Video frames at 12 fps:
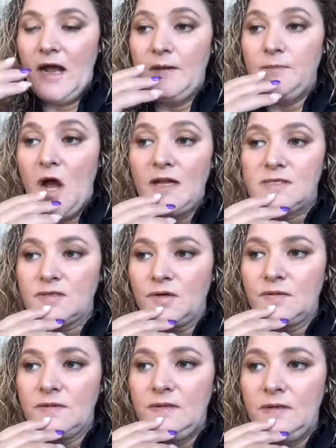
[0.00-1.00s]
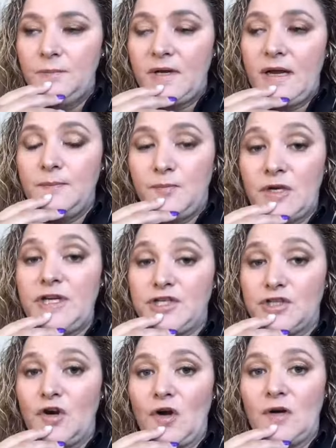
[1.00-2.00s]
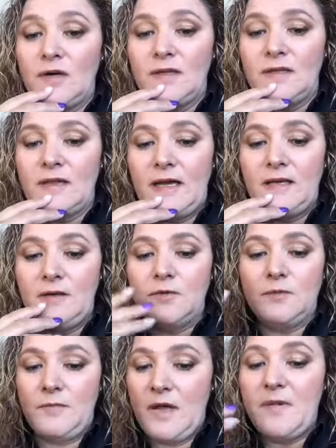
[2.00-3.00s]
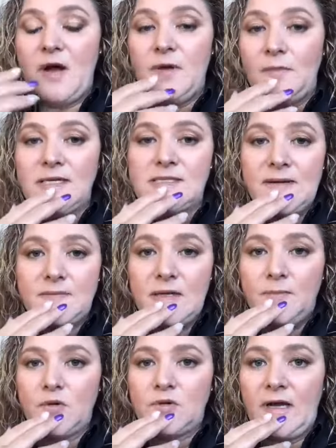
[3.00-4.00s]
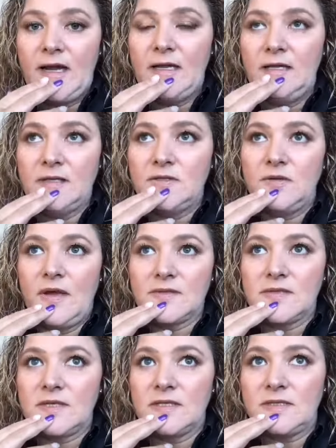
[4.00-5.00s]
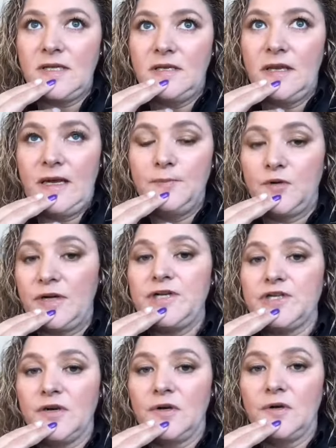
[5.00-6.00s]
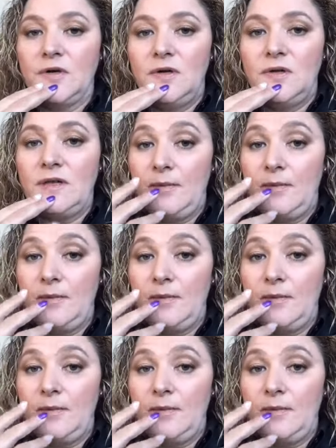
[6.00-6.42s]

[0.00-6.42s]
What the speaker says: not certain, but I'm pretty sure that my mom and my stepdad both died in 2016, and I'm pretty sure they